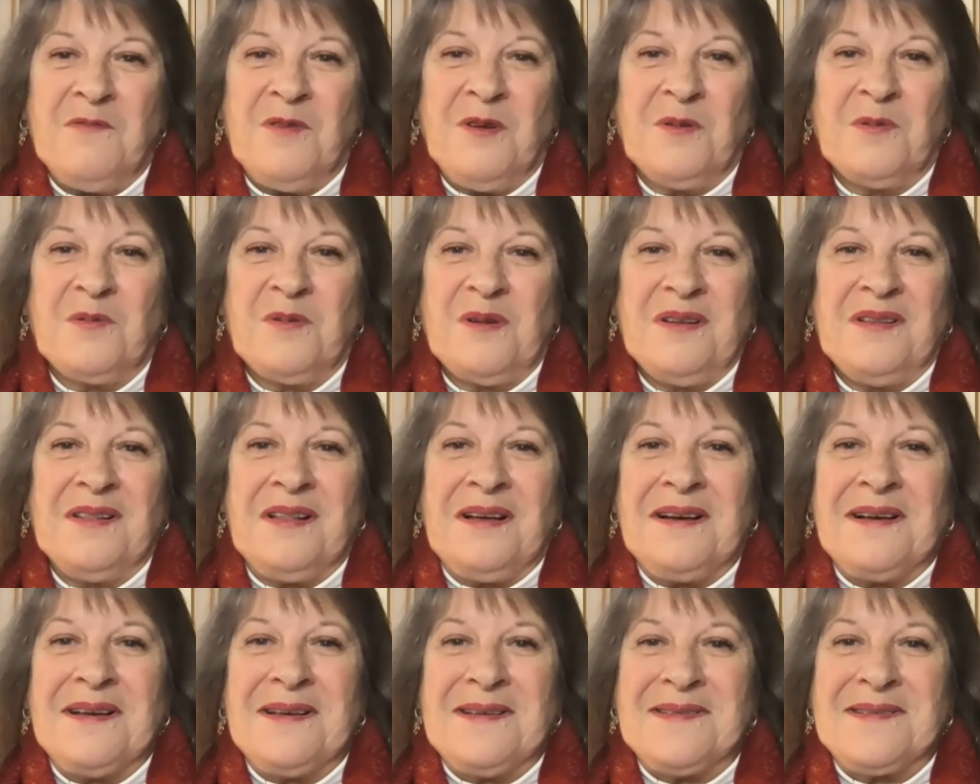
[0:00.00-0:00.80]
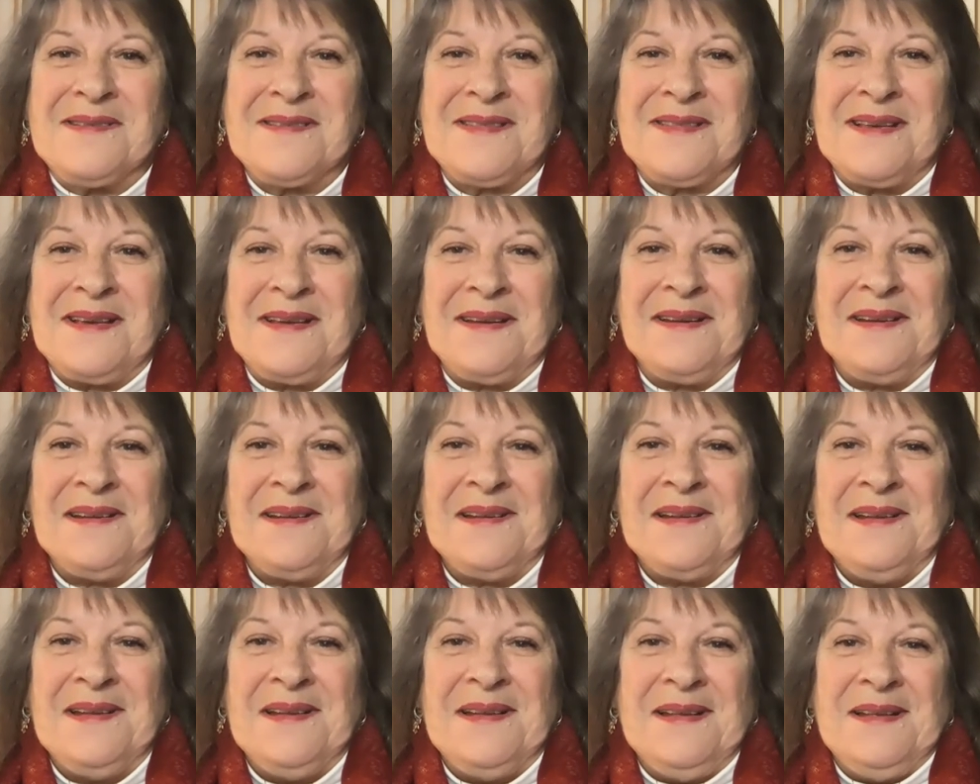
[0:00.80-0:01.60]
we'll realize that
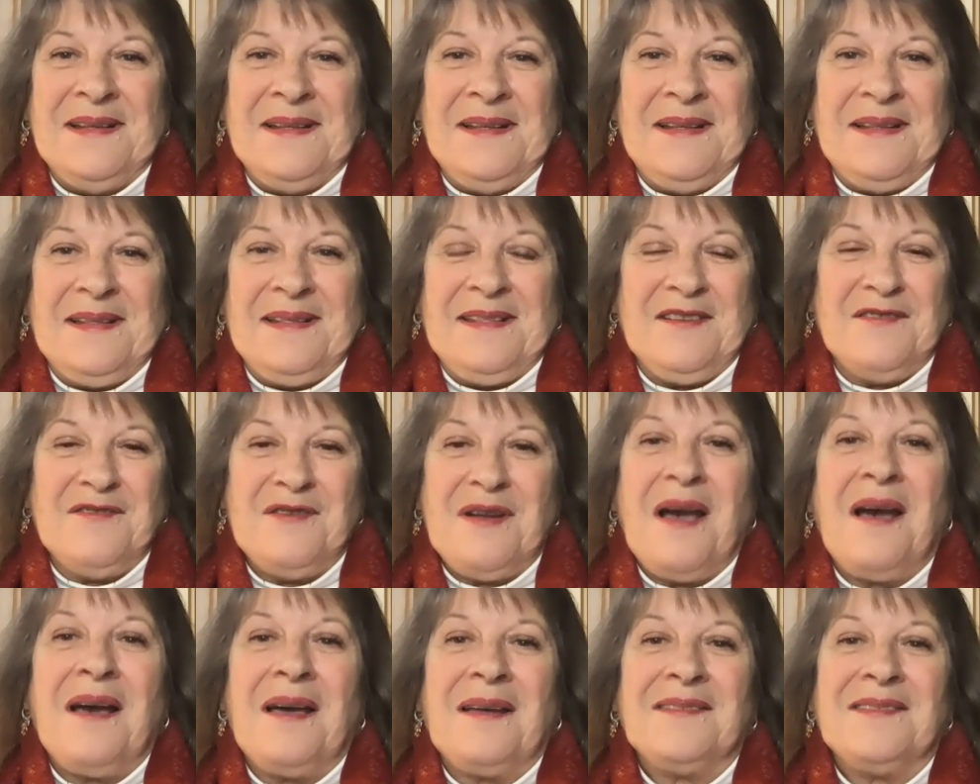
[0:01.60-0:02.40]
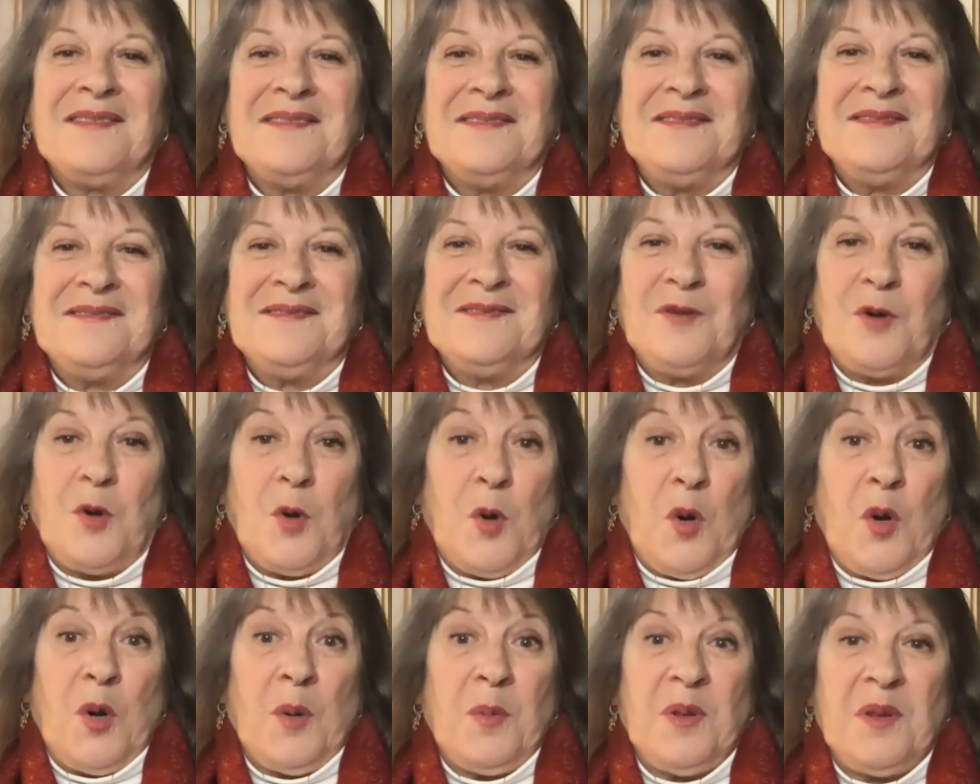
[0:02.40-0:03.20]
they're not
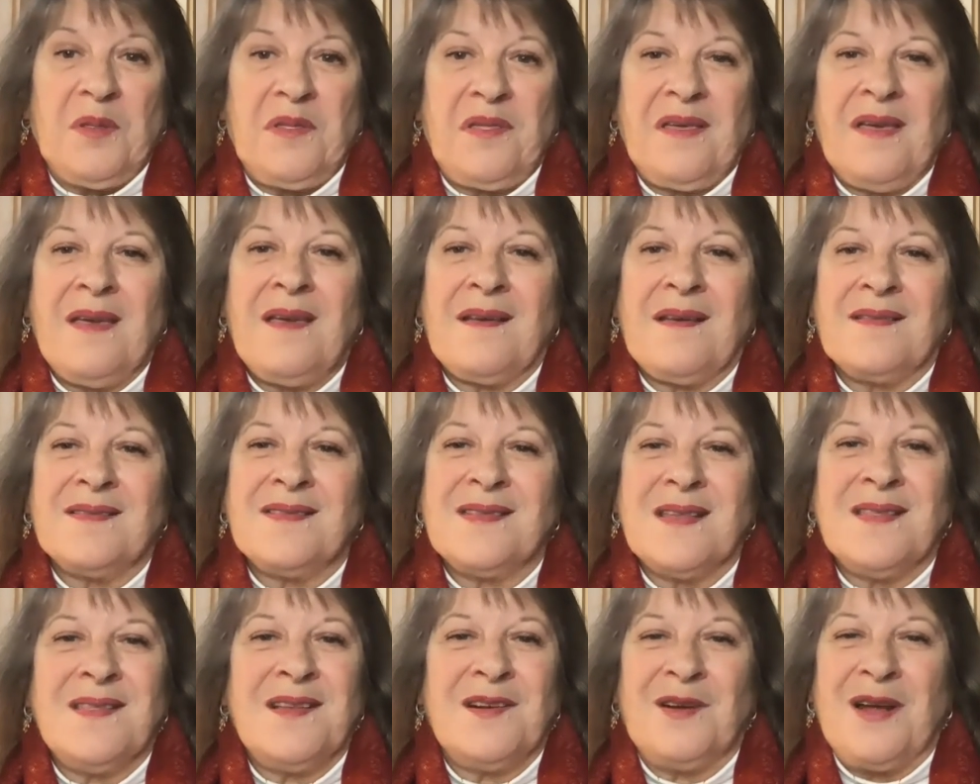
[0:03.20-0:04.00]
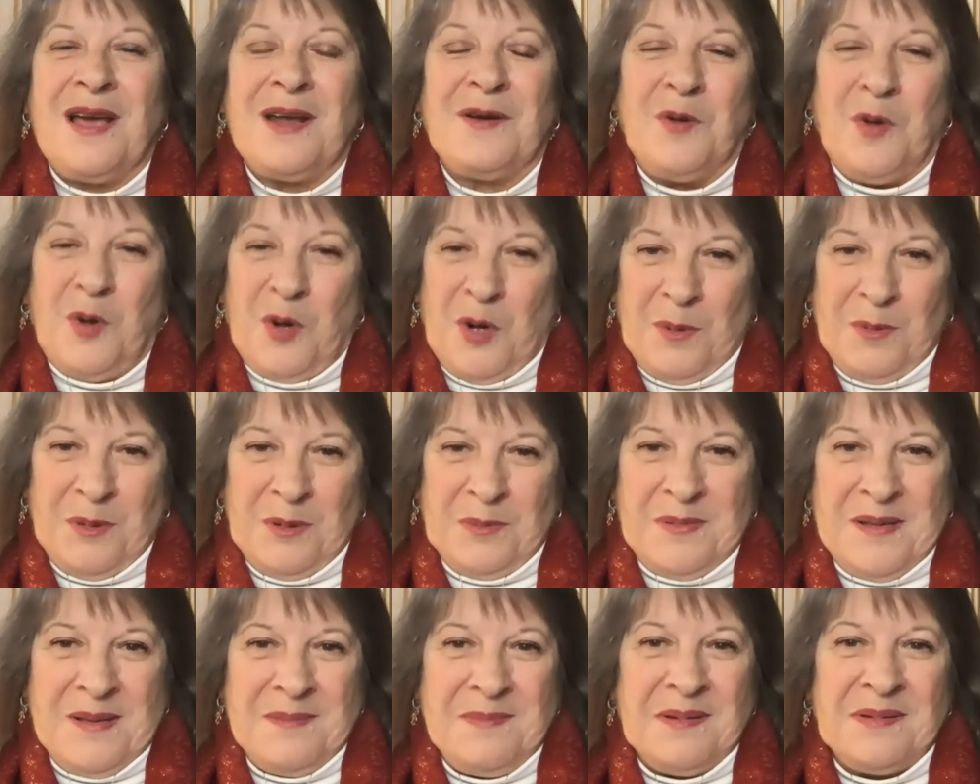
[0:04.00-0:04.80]
horrible things and they're not horrible
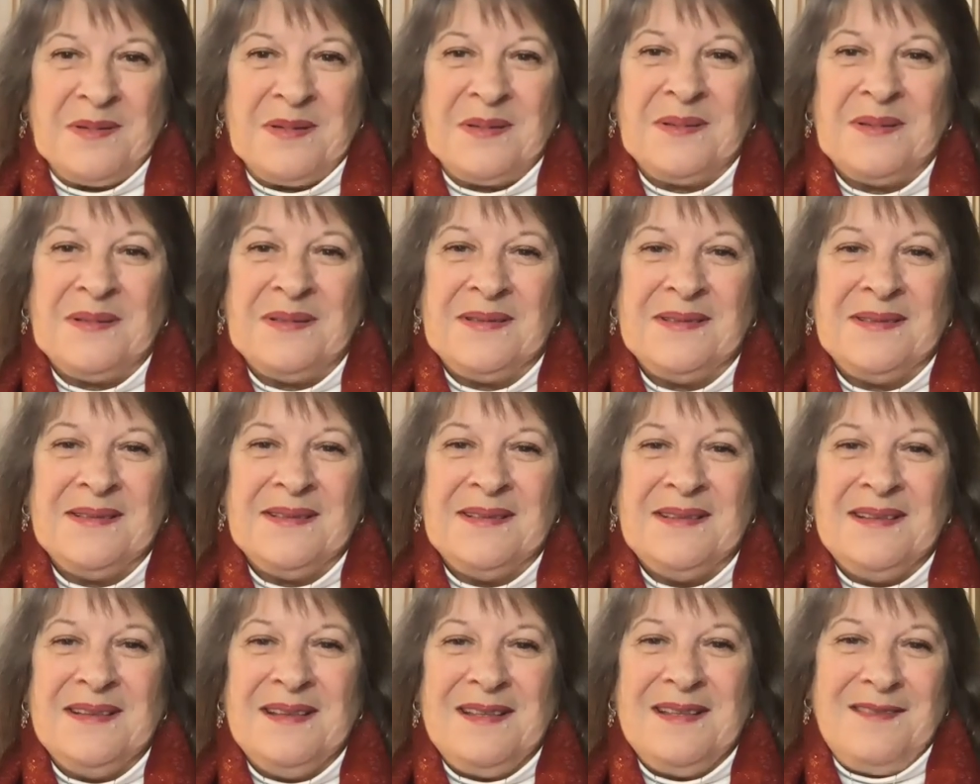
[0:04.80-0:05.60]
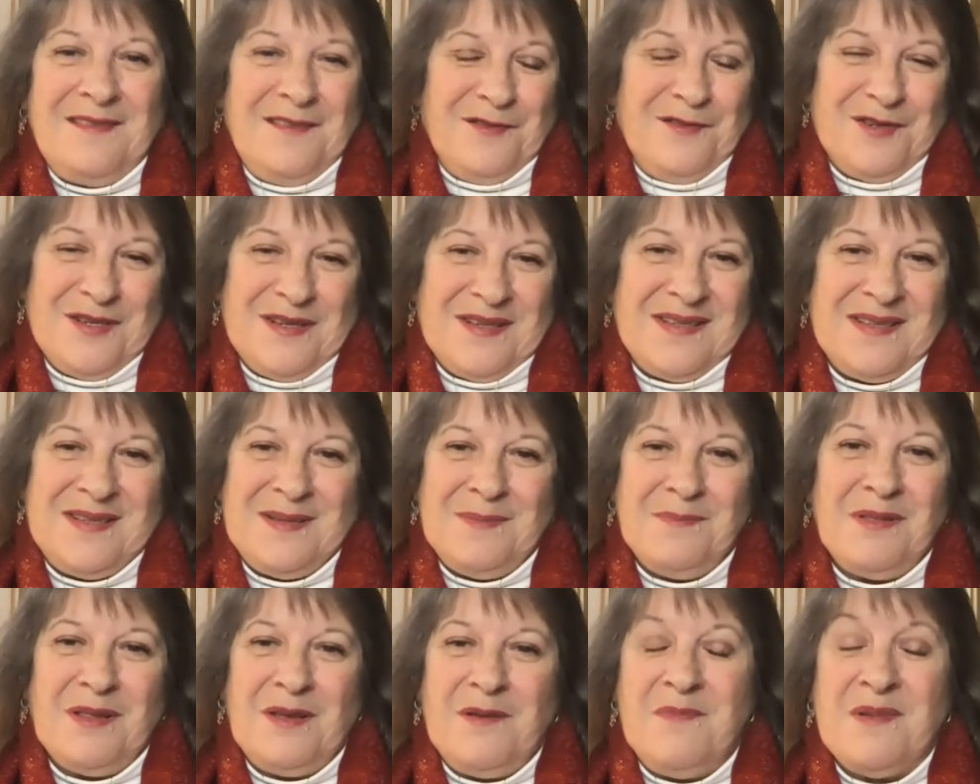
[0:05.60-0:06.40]
people they're just
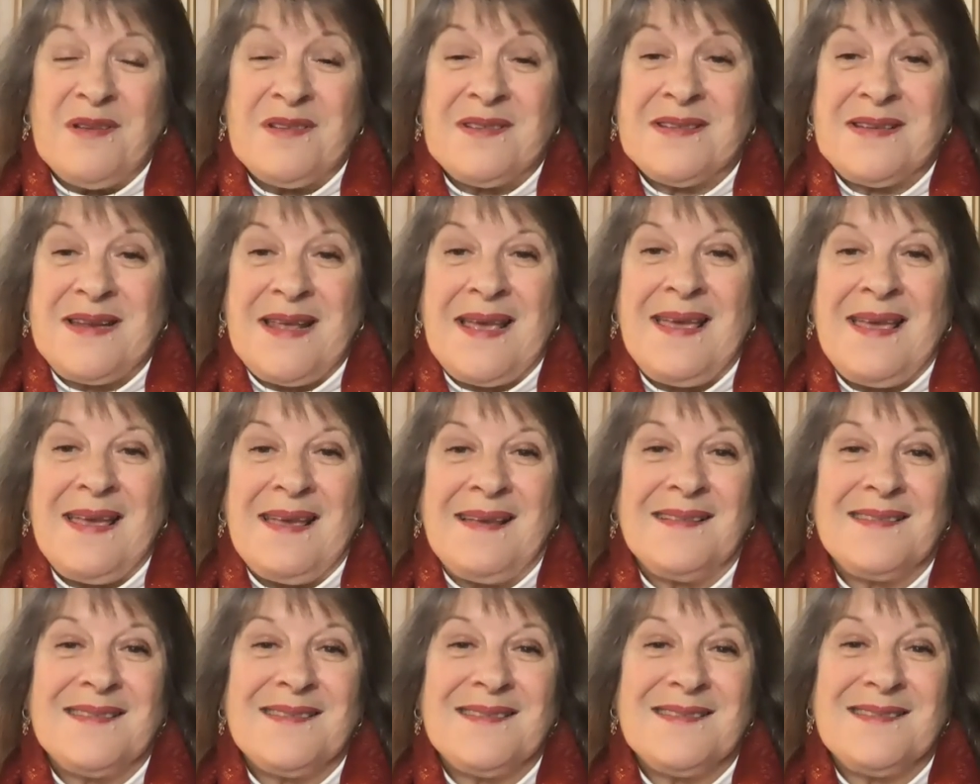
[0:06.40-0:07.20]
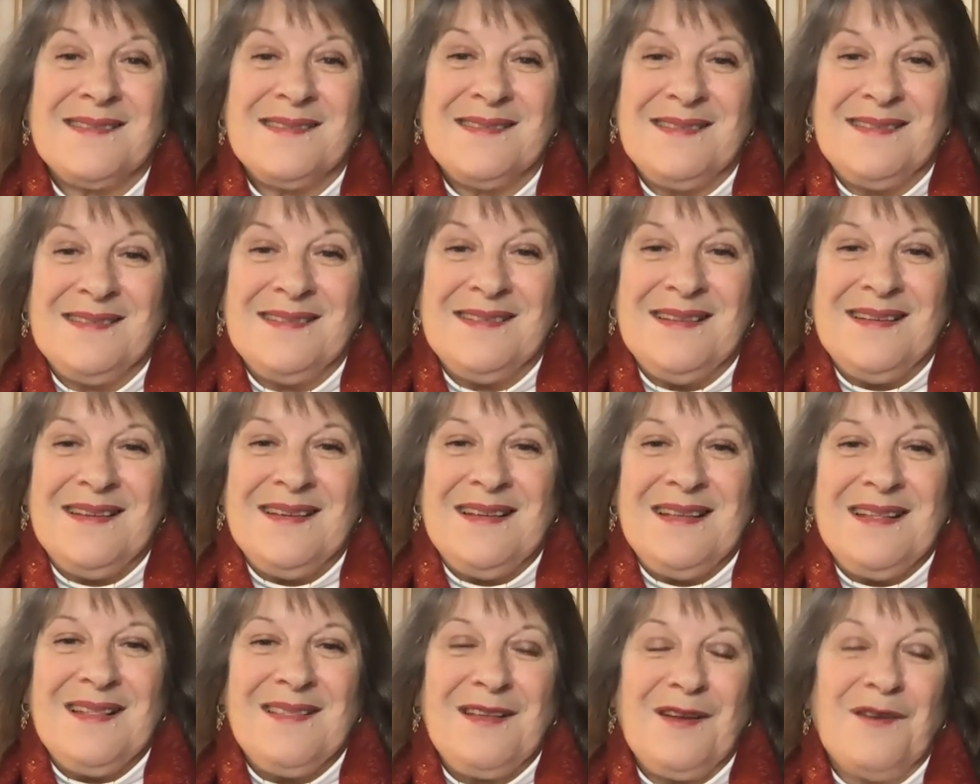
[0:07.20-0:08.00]
simply mistakes
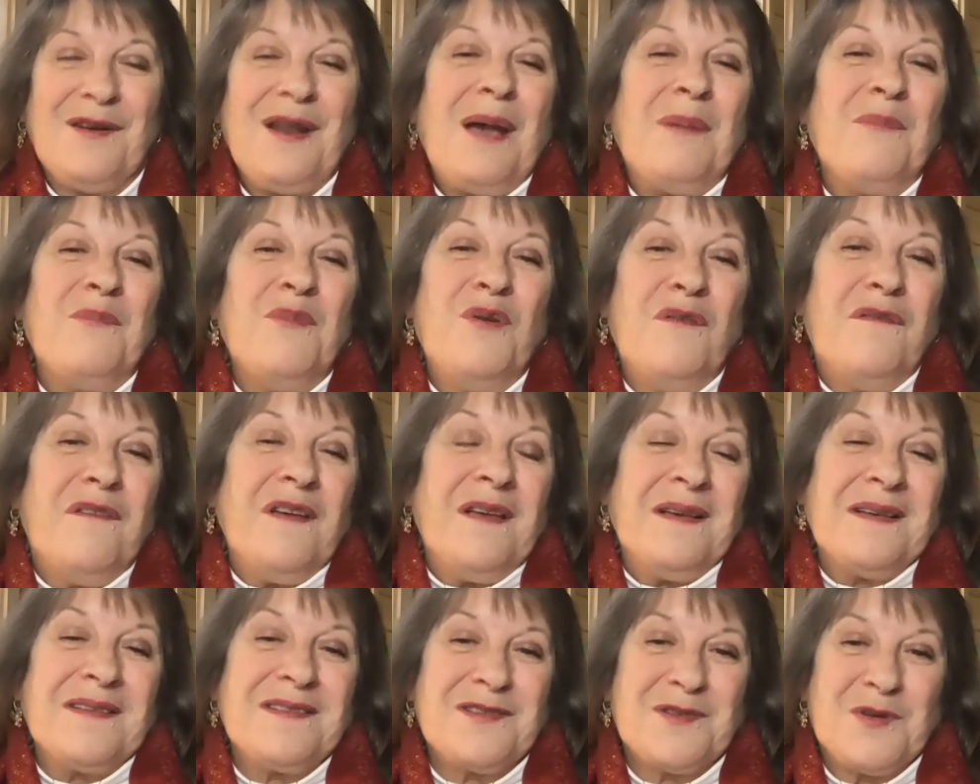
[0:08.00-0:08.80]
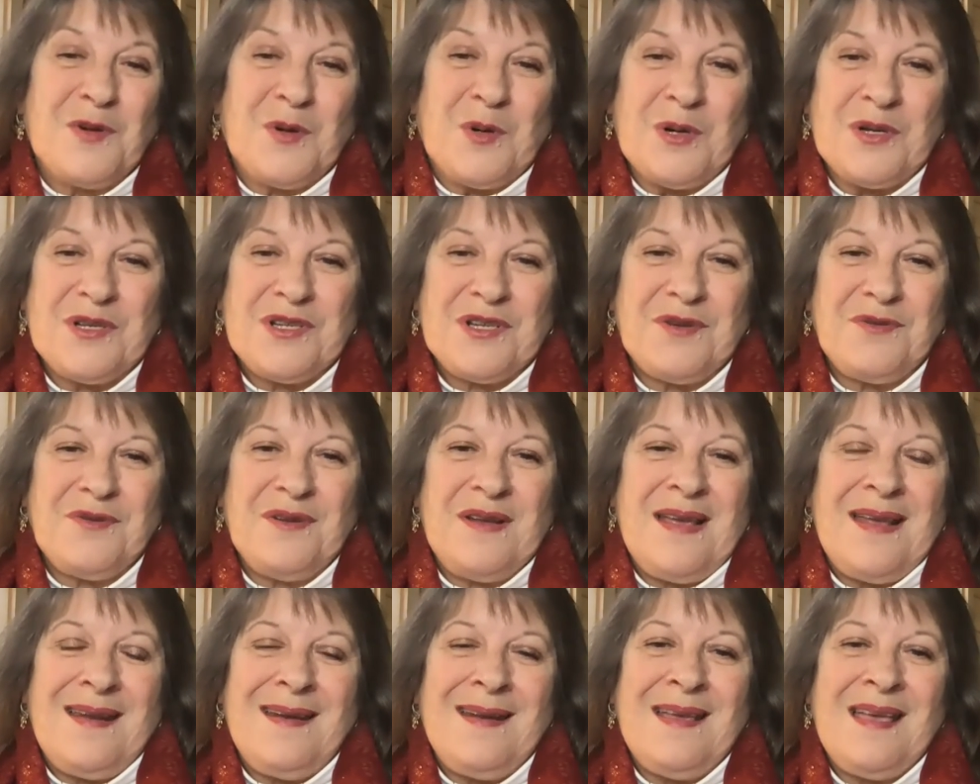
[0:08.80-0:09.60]
they're not moving us towards
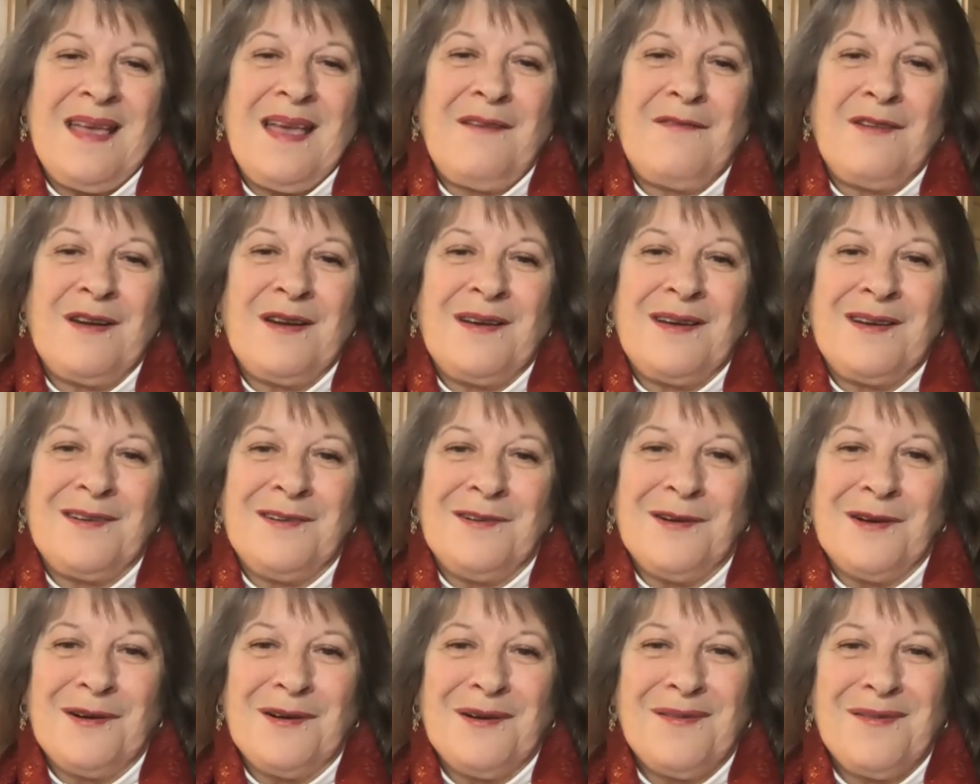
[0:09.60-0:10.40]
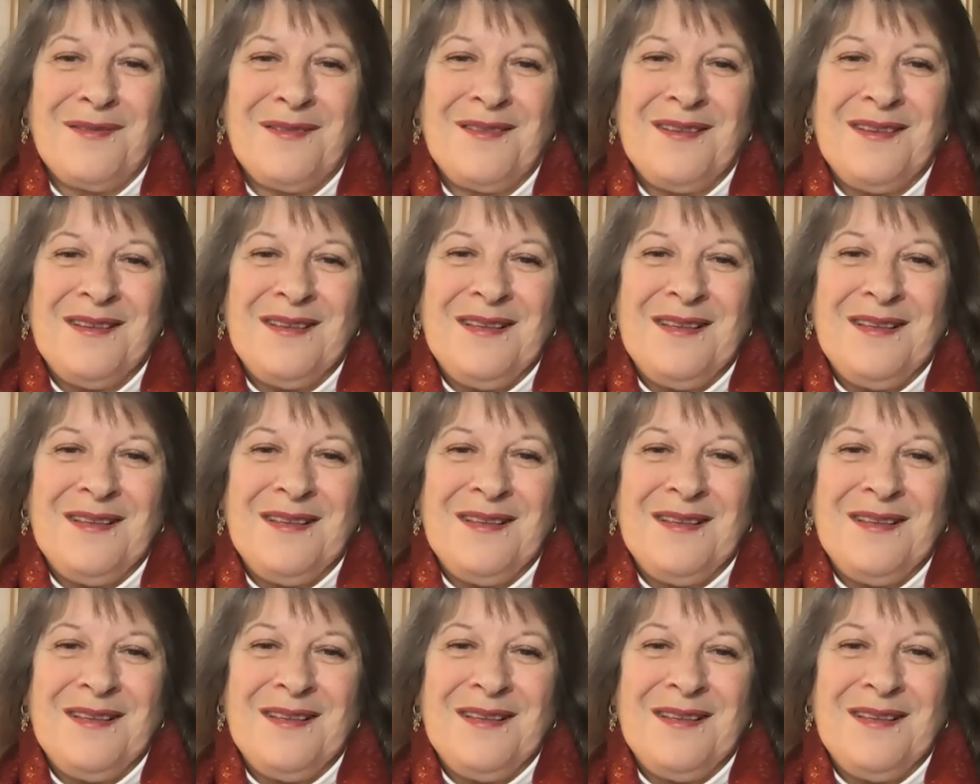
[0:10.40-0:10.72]
creating heaven on earth